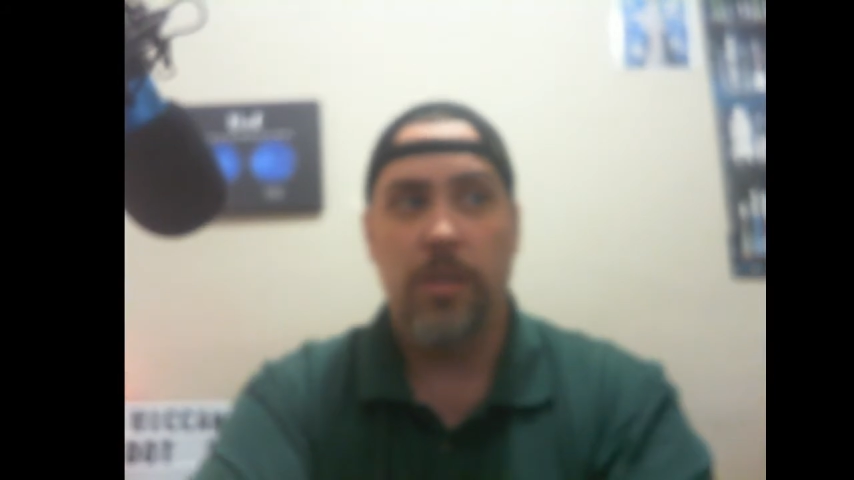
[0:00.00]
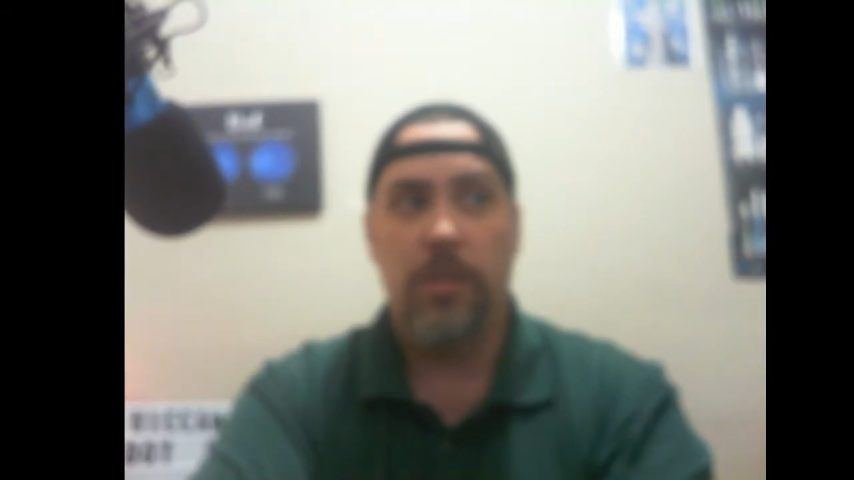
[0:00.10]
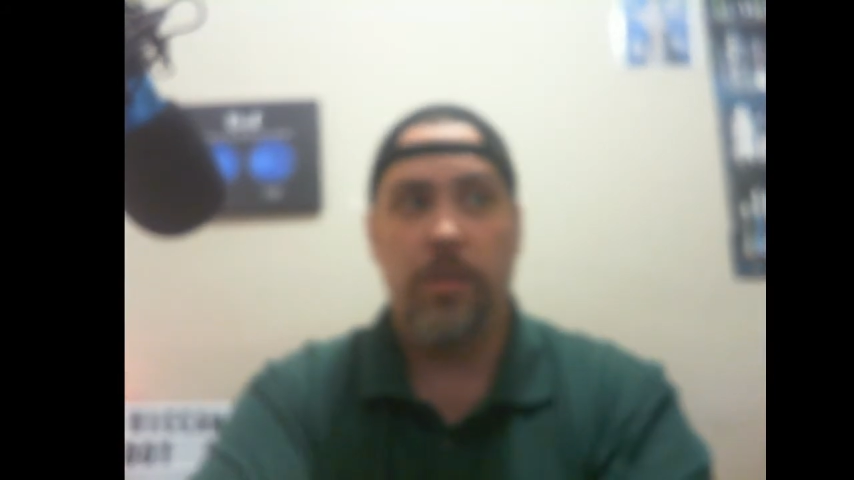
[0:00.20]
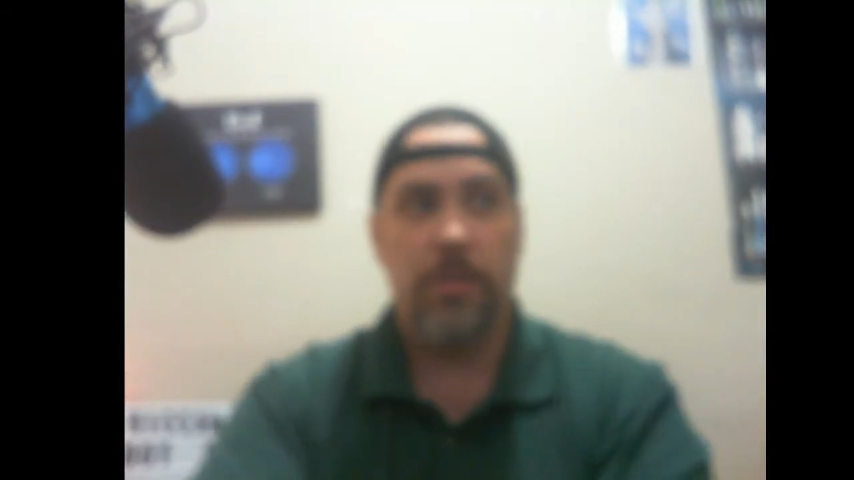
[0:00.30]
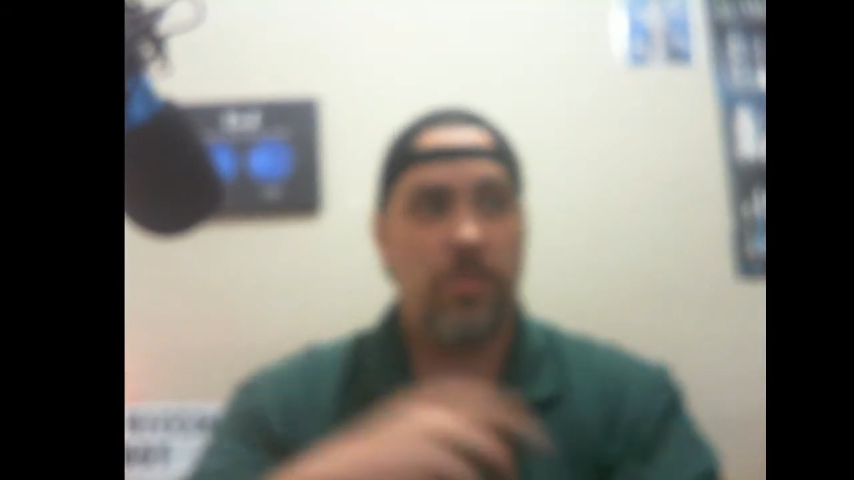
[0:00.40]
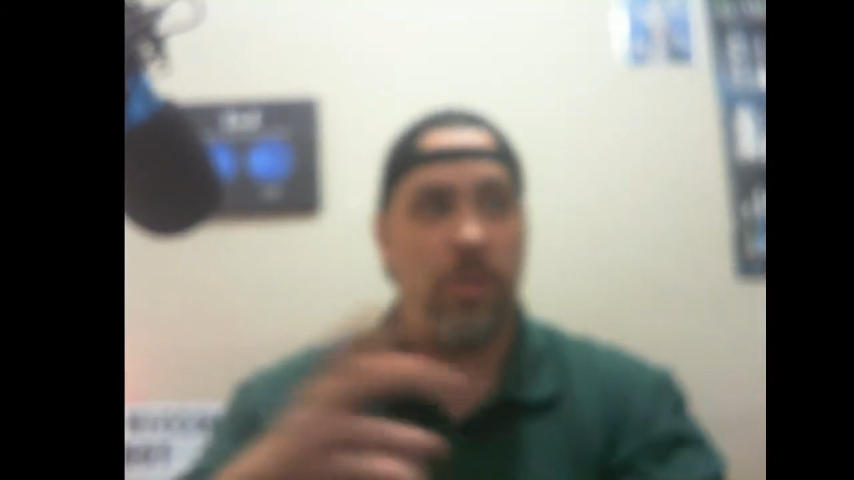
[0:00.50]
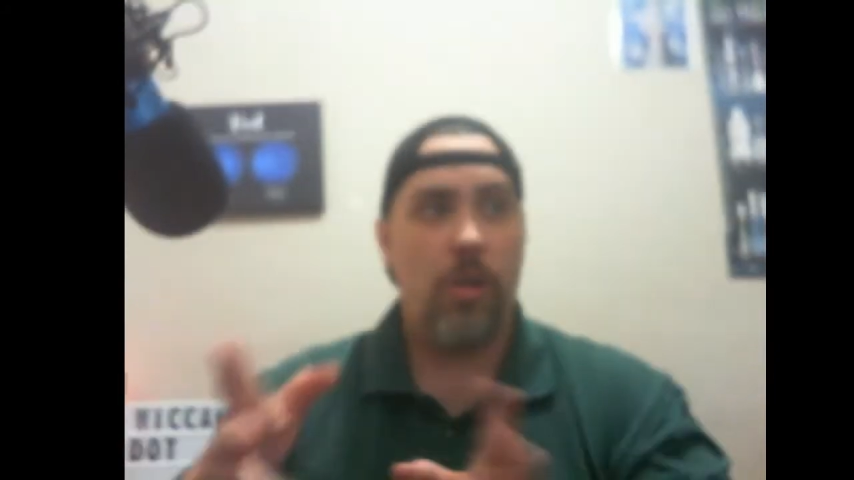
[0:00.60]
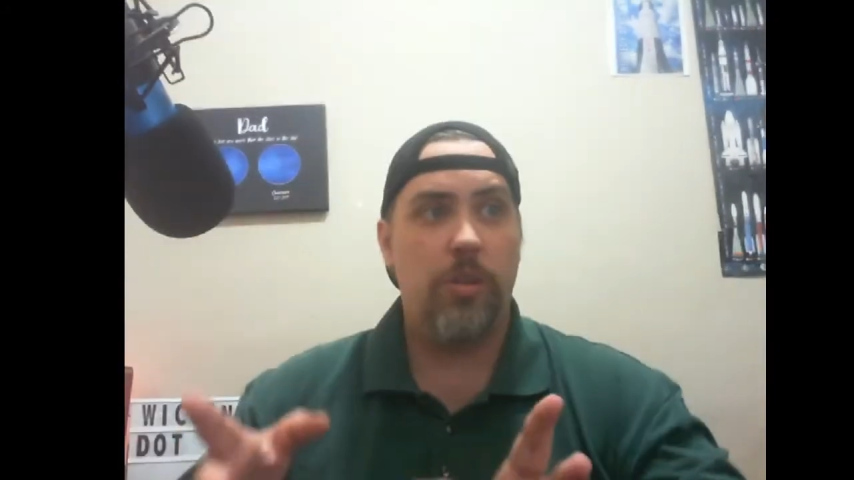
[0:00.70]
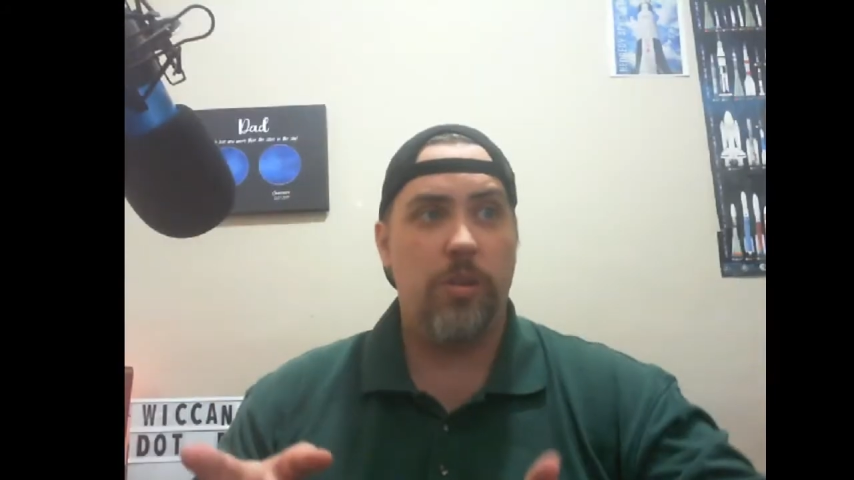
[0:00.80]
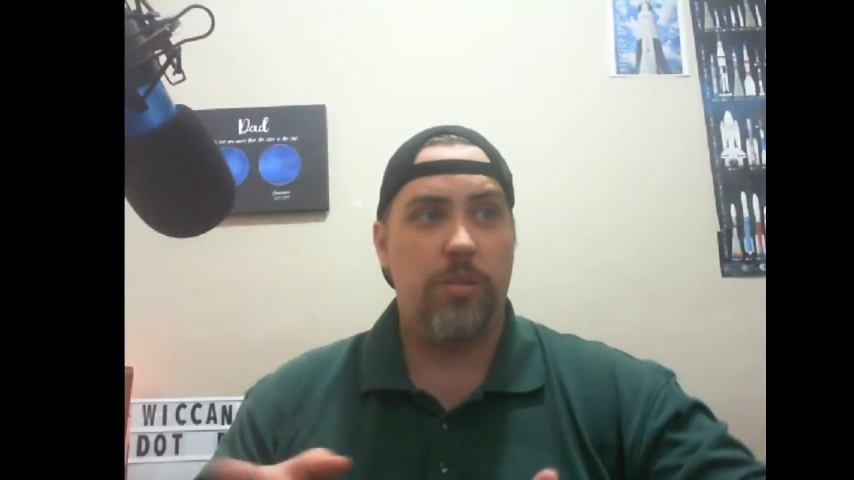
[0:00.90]
You
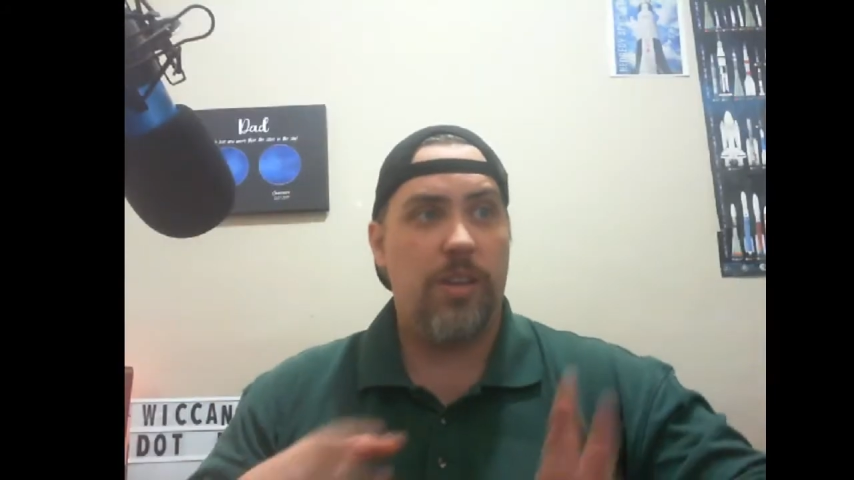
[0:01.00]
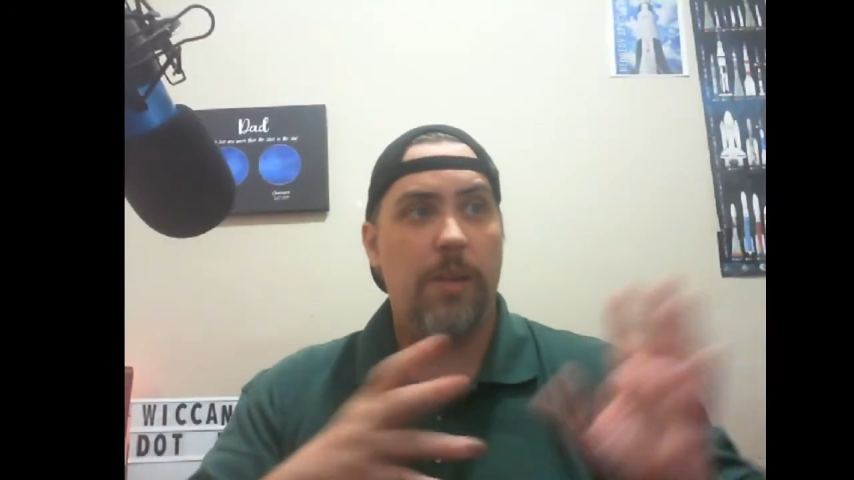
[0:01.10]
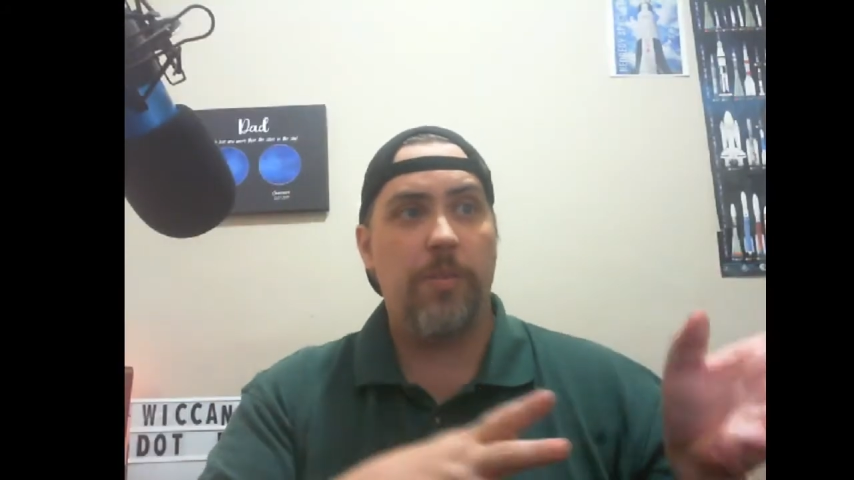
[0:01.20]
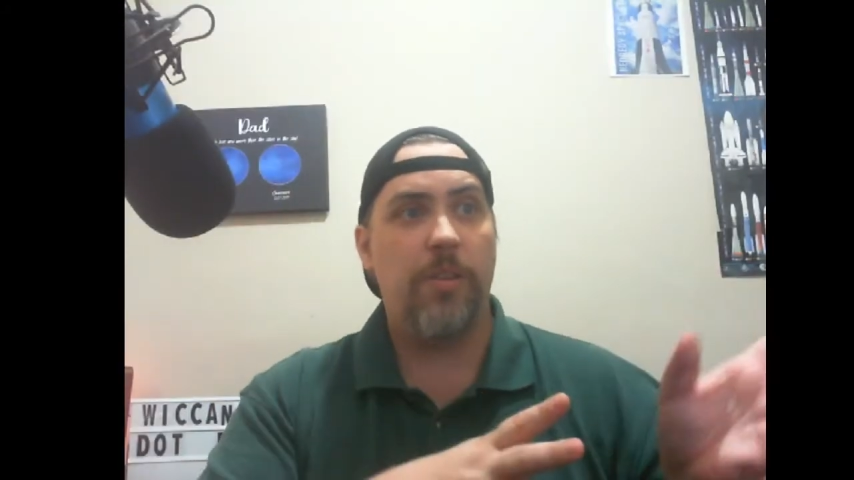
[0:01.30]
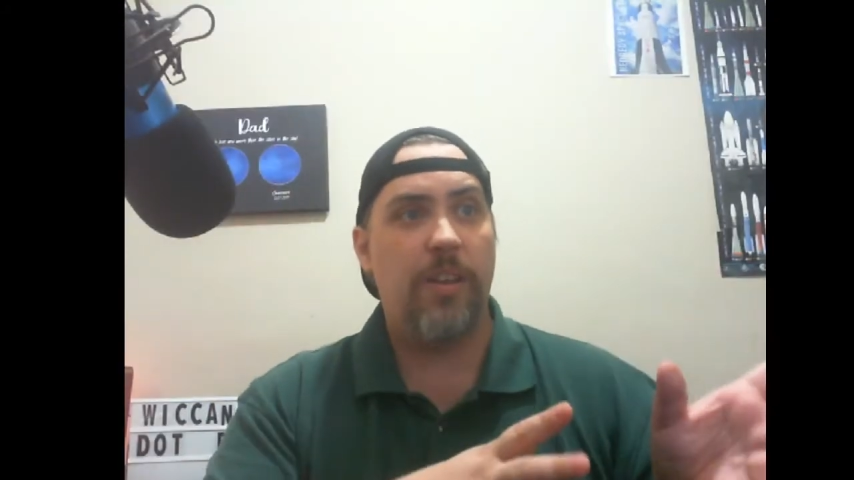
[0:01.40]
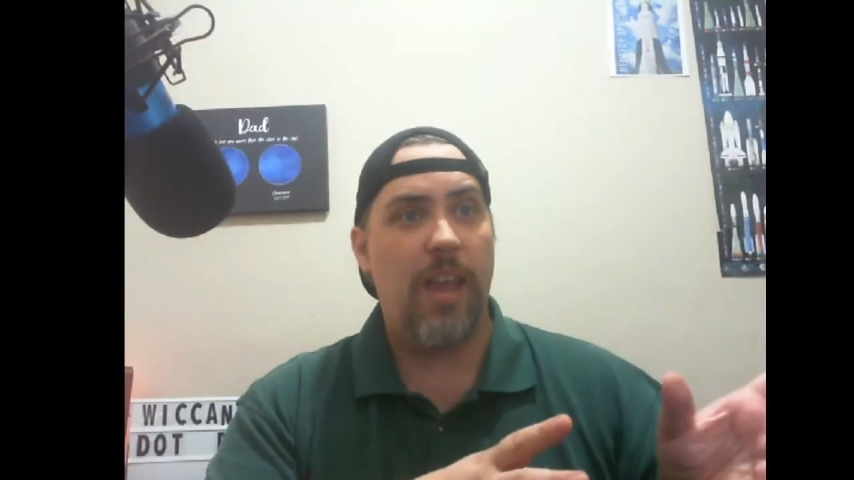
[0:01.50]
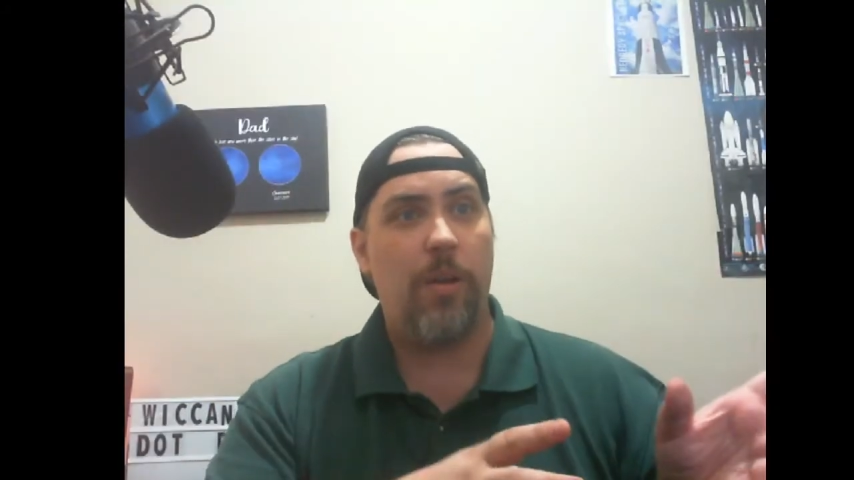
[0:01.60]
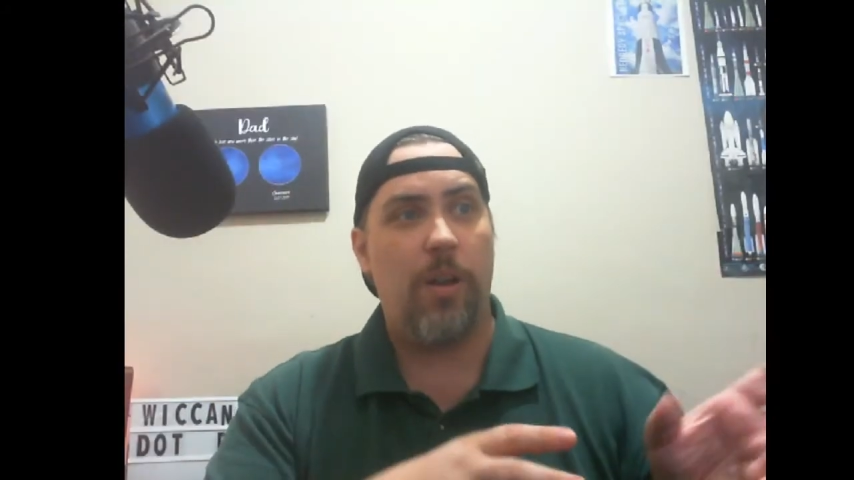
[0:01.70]
sign up for your account